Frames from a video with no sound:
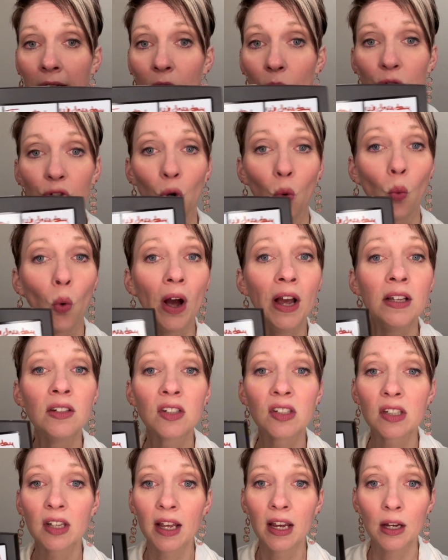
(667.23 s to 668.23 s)
It was a white
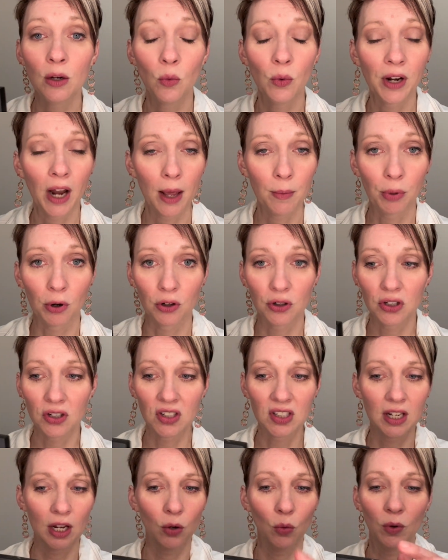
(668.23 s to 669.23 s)
slate when I
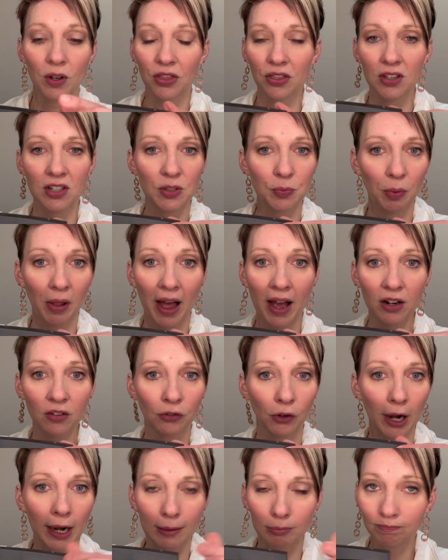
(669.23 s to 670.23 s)
purchased it with this black
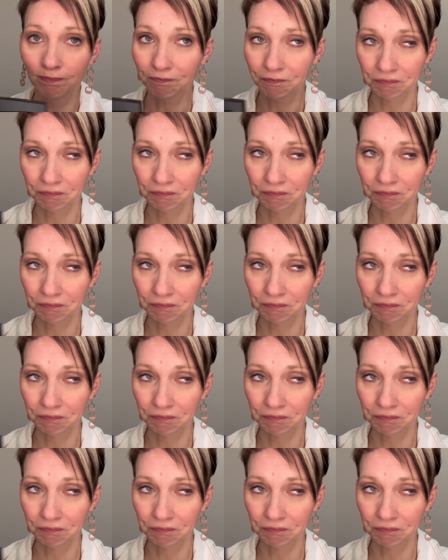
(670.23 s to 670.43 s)
frame.